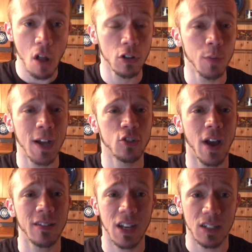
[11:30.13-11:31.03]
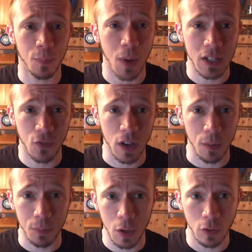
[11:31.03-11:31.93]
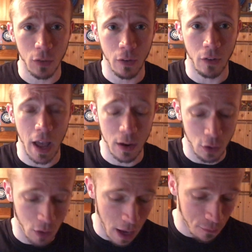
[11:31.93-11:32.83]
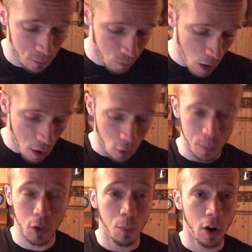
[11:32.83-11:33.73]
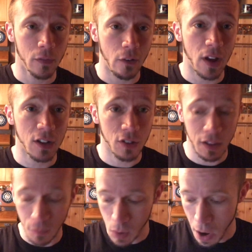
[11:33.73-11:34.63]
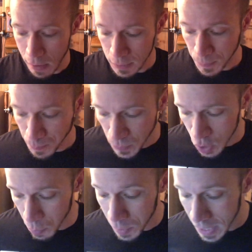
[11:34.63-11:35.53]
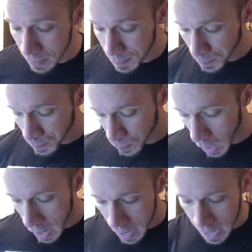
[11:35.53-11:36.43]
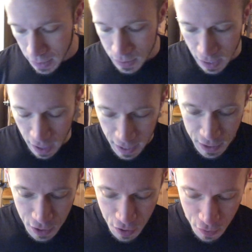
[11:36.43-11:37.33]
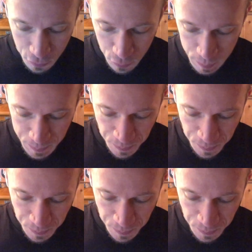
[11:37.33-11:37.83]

You might try and think it's the best fucking meal you've ever had in your life, or meal bar you've ever had in your life. To me, it's kind of...